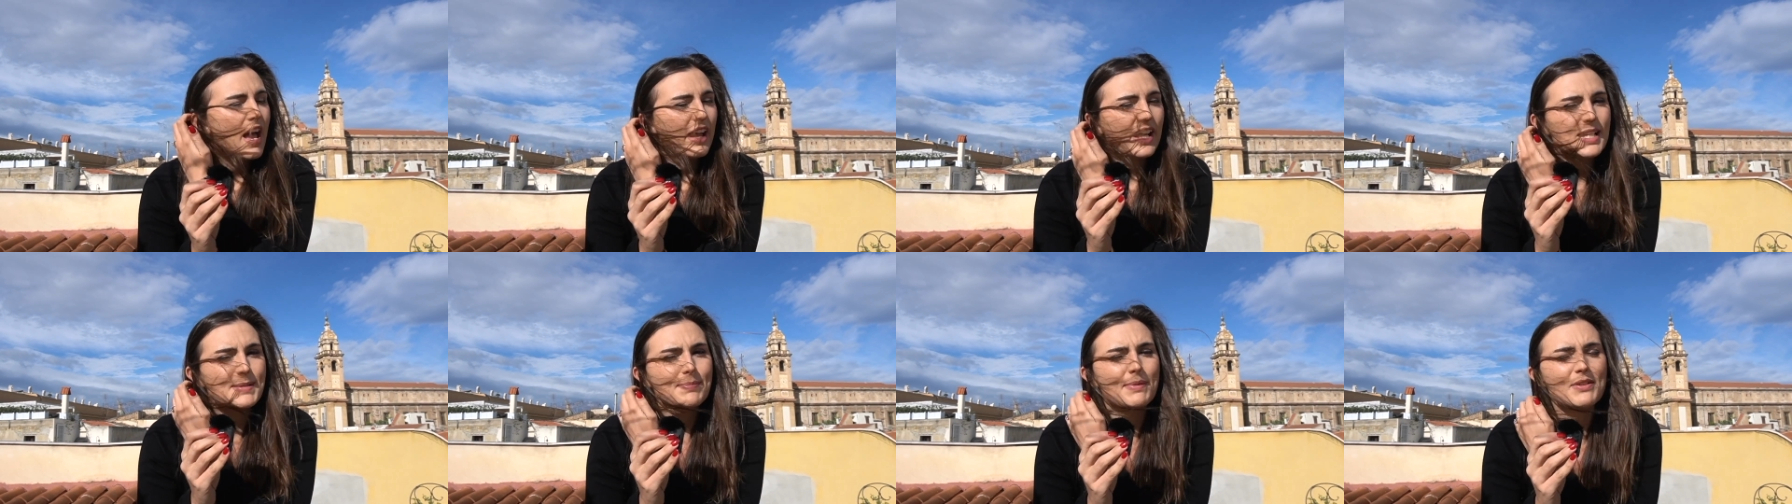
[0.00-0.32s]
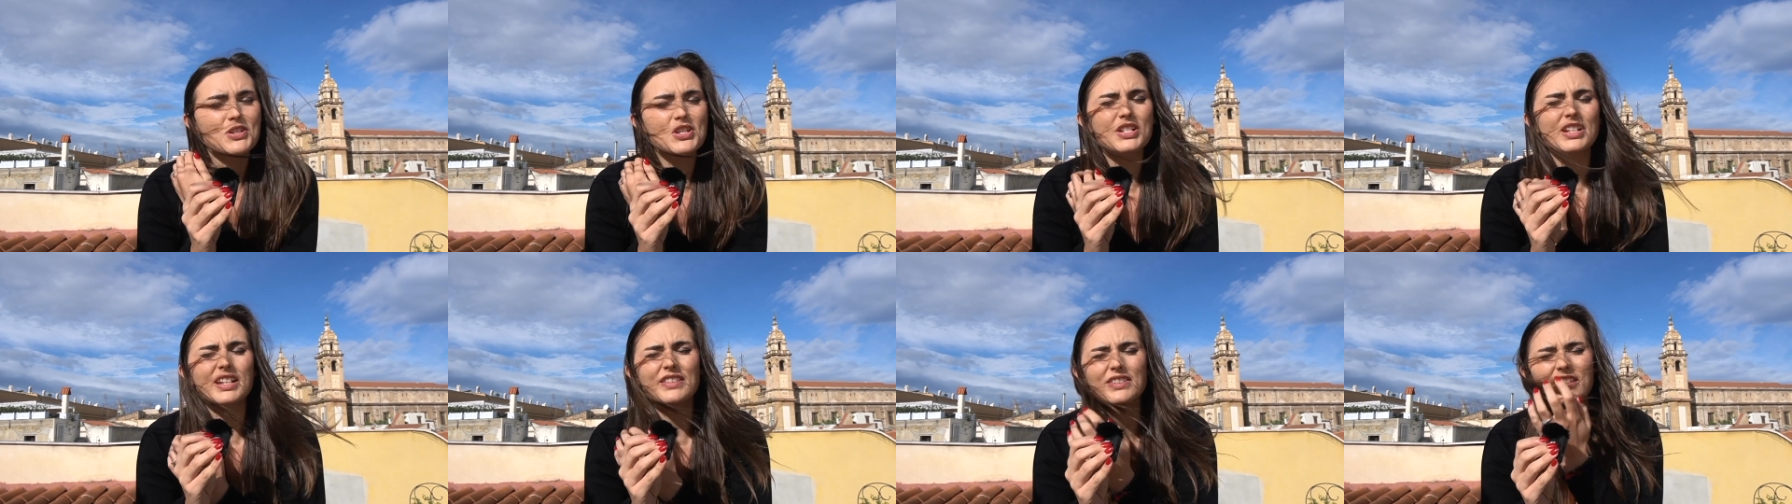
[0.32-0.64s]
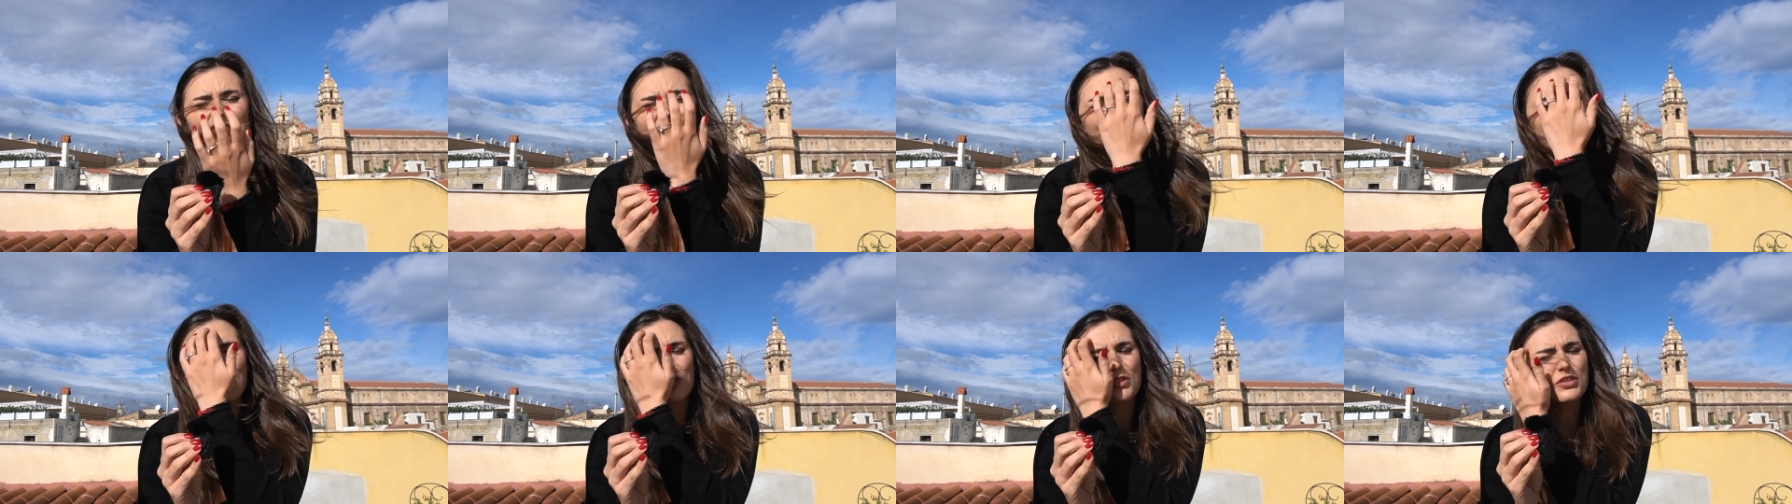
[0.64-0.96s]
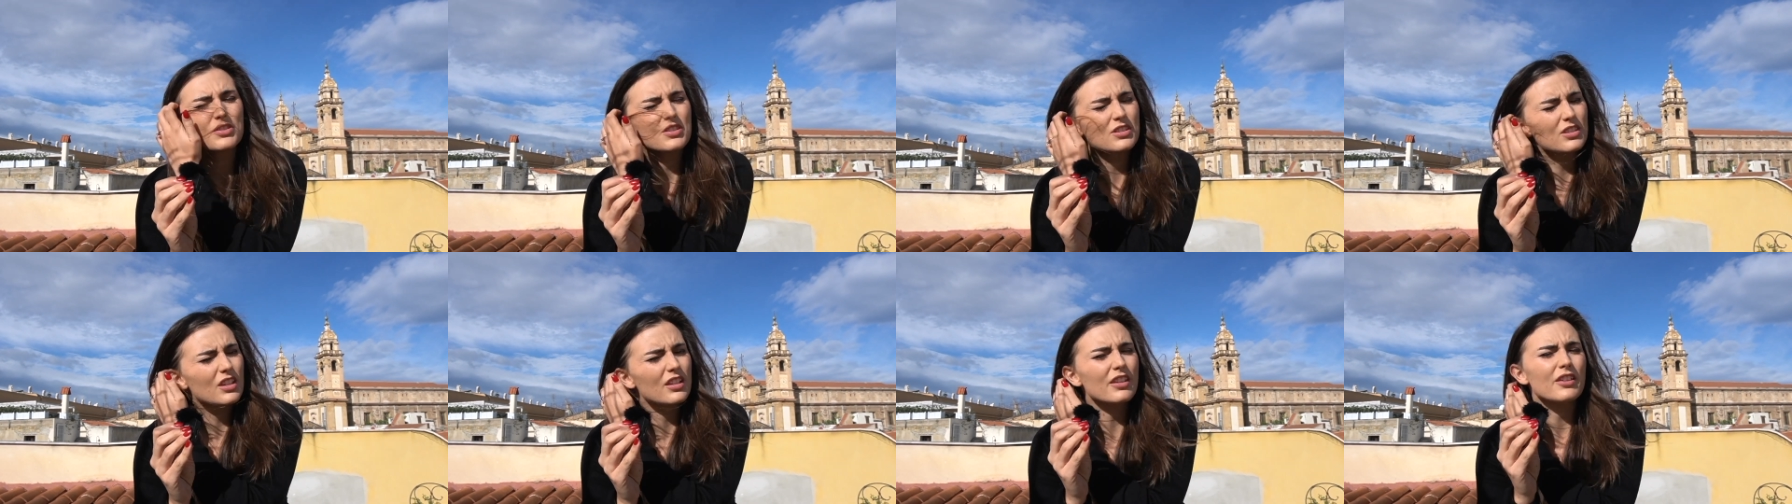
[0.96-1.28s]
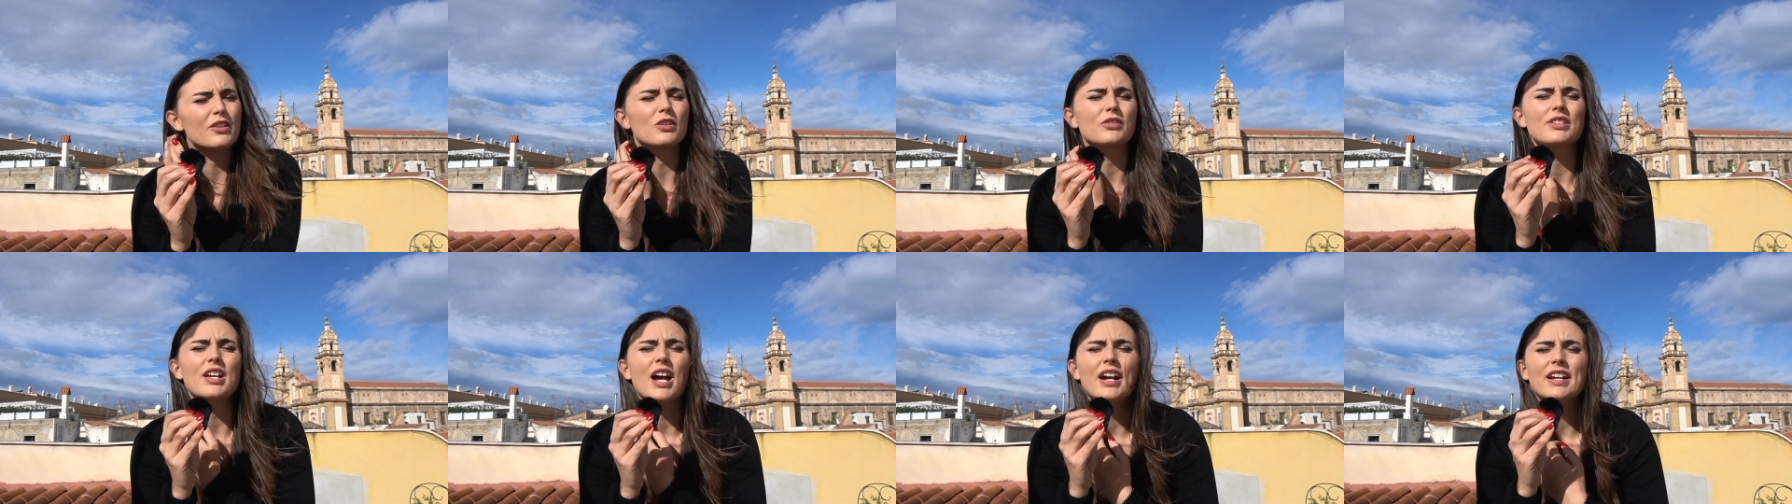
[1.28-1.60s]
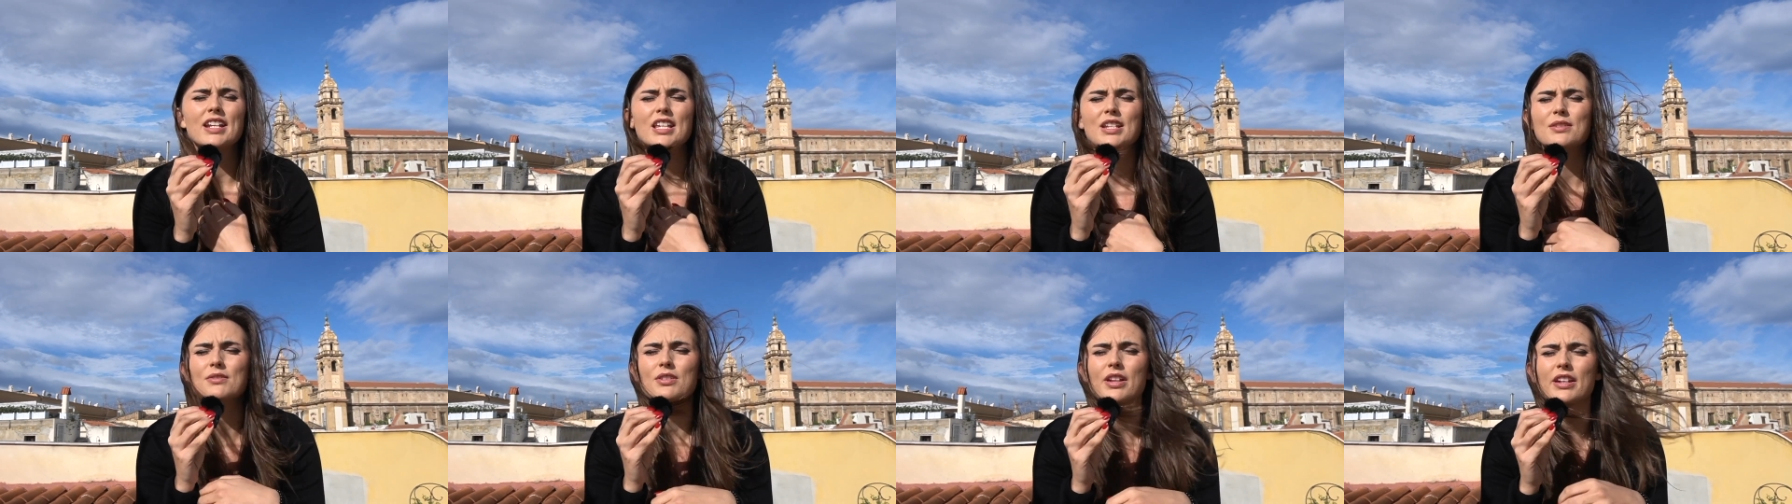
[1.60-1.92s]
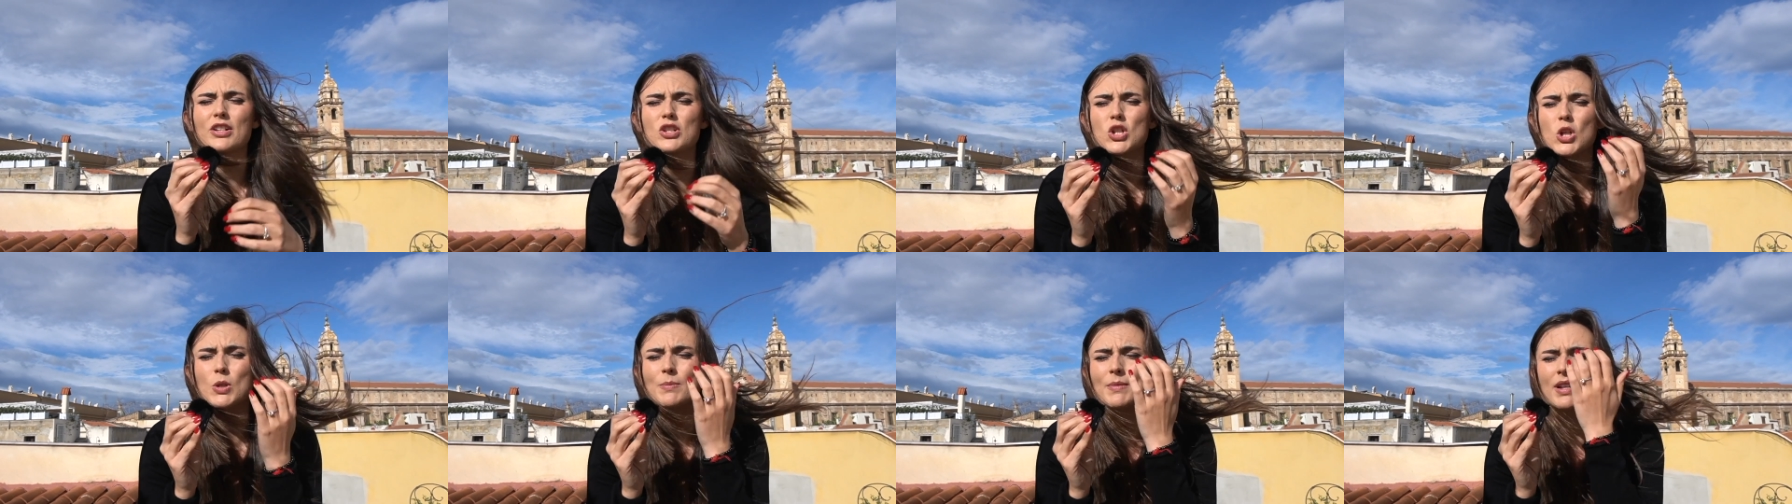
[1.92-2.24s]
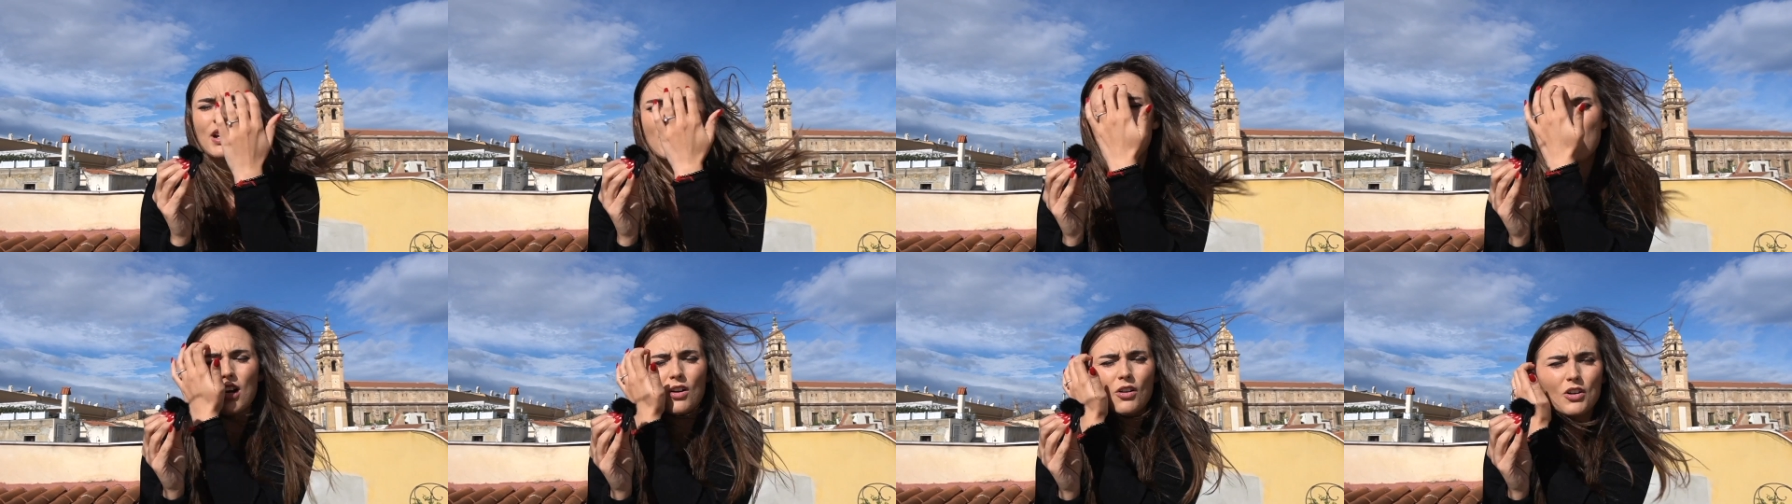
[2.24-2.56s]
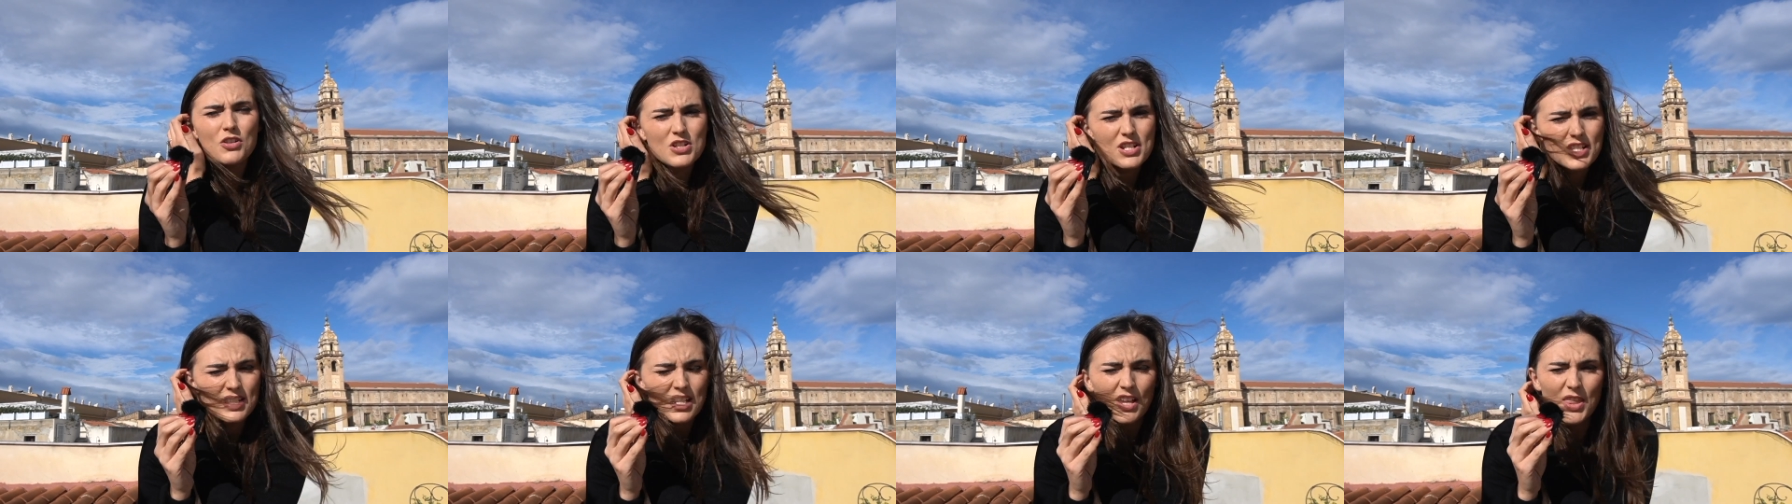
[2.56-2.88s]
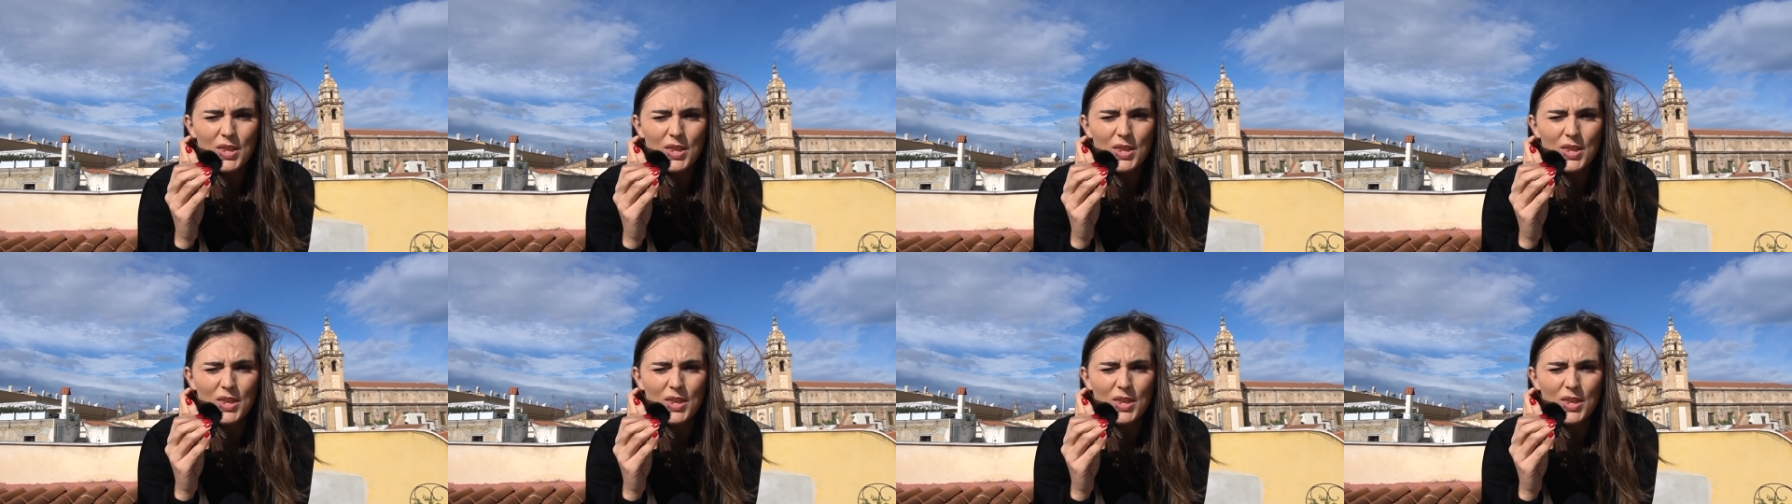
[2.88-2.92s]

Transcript: especially like the little tiny like German cockroaches,